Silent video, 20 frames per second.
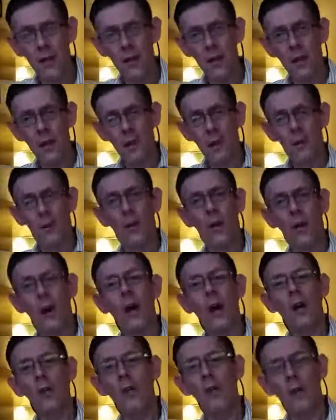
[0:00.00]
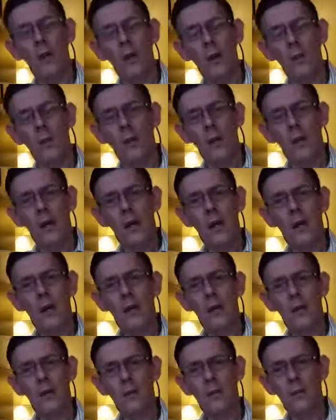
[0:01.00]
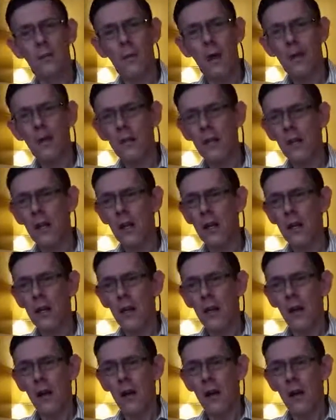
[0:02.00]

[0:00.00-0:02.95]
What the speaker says: And what I call it is basically